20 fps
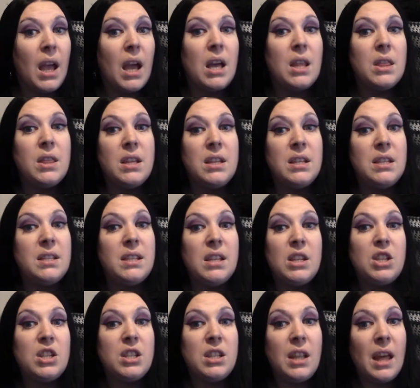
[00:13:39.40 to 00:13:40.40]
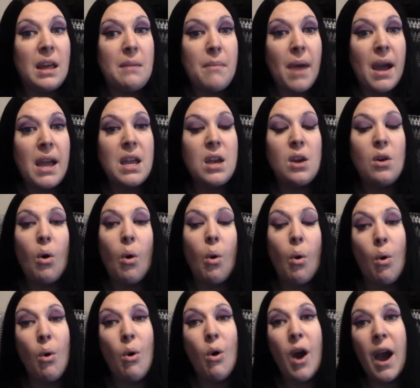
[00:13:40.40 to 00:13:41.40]
the decision that they make,
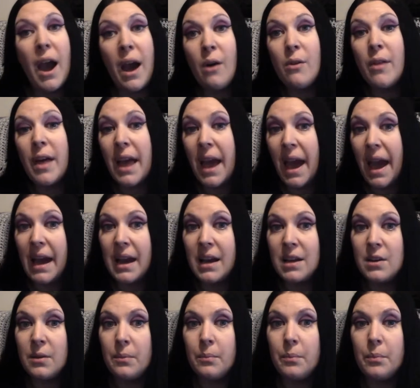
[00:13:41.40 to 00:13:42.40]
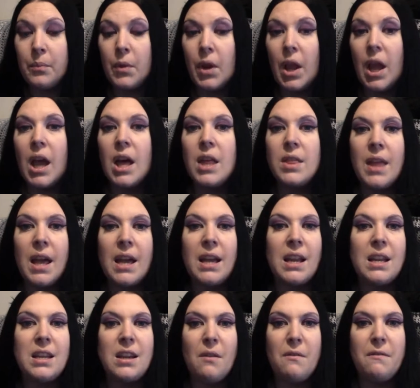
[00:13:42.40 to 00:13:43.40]
or how they act. They
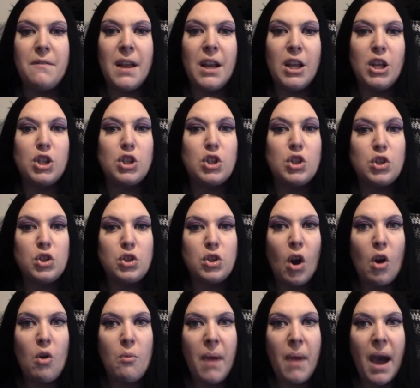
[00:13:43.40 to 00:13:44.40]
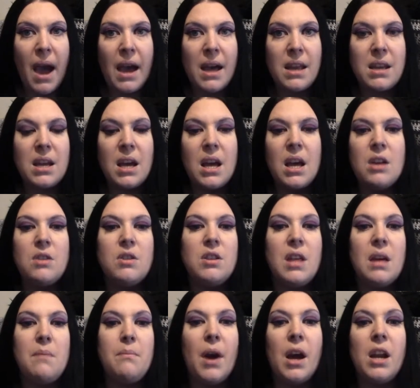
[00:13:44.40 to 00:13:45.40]
can end up feeling so bad
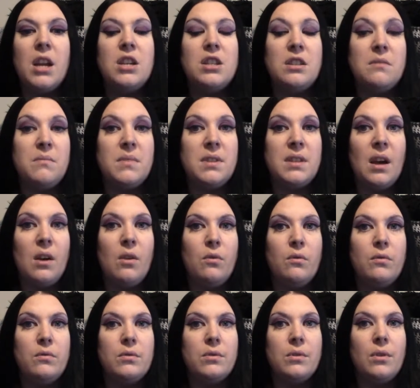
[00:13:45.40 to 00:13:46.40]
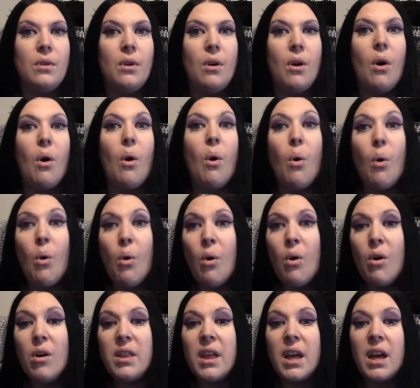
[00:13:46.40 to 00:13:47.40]
they punish themselves,
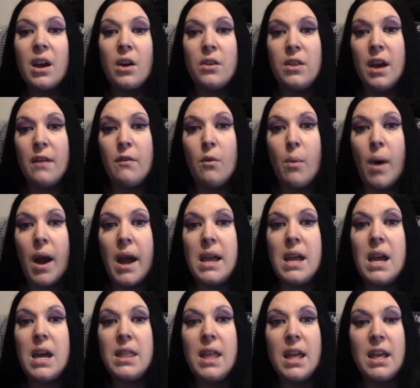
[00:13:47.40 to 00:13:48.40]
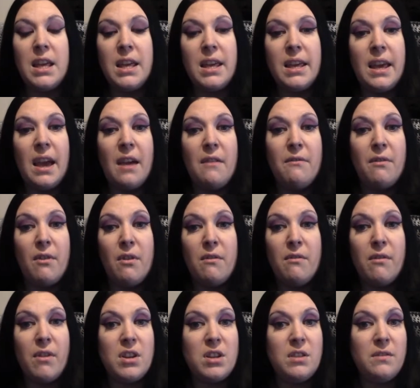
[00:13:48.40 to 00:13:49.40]
or they go the other way and they can get very,
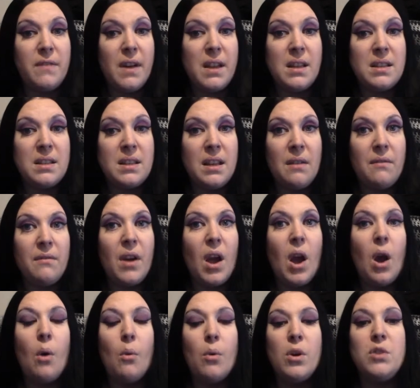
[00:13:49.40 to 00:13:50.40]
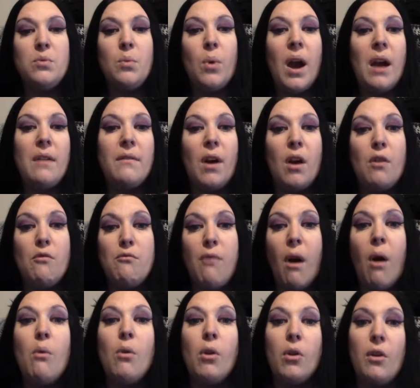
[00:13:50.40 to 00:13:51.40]
very defensive, which will have a
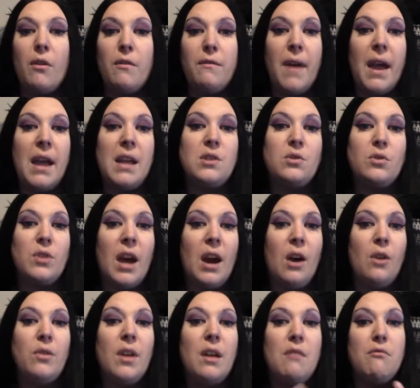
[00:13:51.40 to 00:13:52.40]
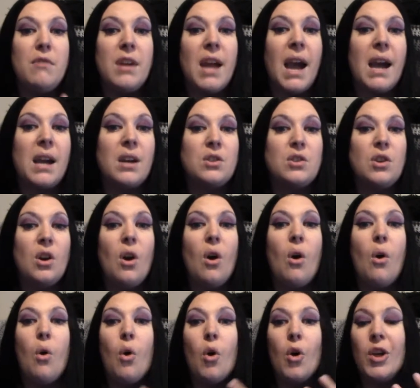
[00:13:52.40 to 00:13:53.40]
roll-on effect on how they react
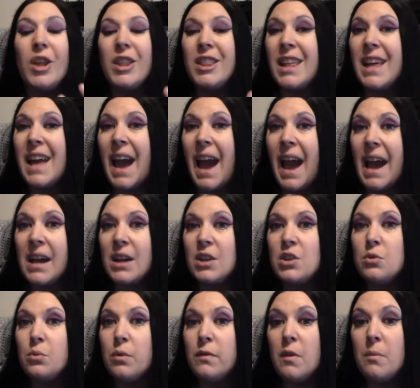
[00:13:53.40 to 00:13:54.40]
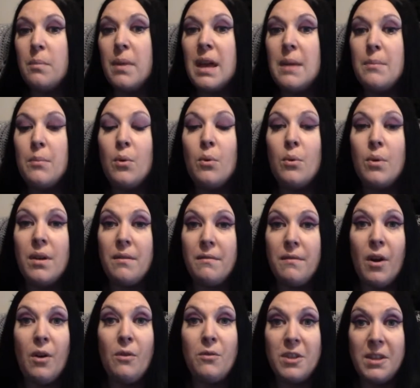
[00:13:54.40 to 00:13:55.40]
or how they act with the people
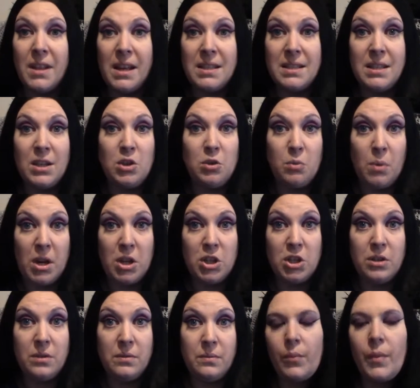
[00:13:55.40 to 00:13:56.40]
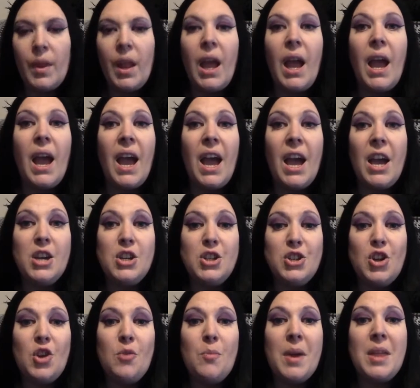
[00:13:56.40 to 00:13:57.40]
involved in that situation.
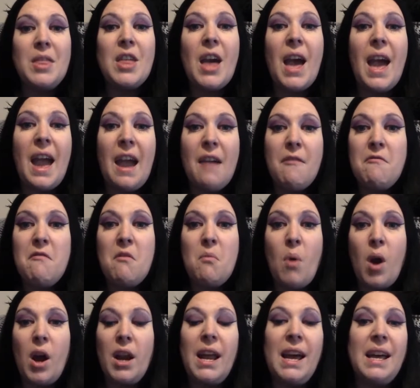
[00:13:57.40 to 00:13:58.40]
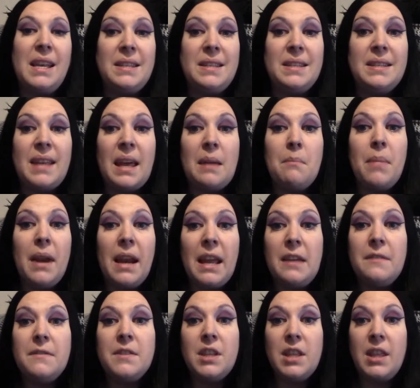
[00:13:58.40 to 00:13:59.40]
Assuming that everyone has the same
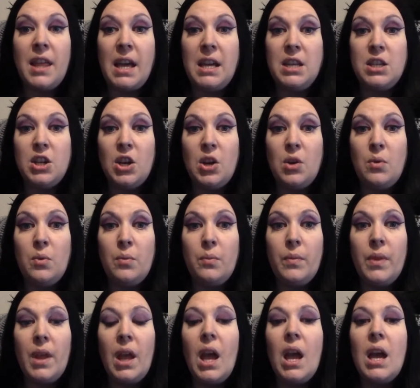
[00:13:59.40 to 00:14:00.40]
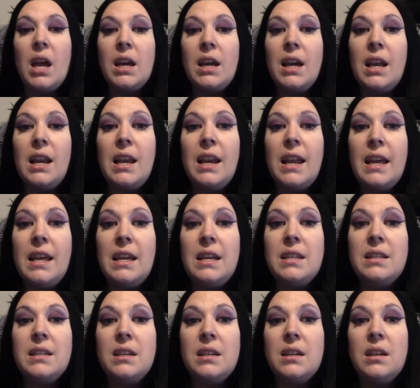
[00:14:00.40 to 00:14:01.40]
beliefs that they do can
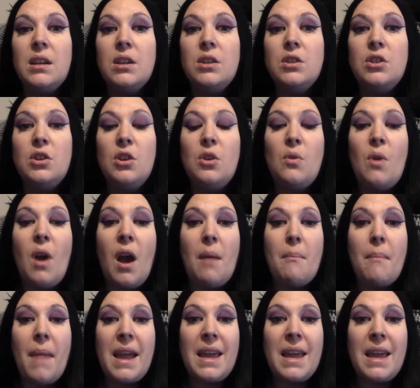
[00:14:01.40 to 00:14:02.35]
lead to a main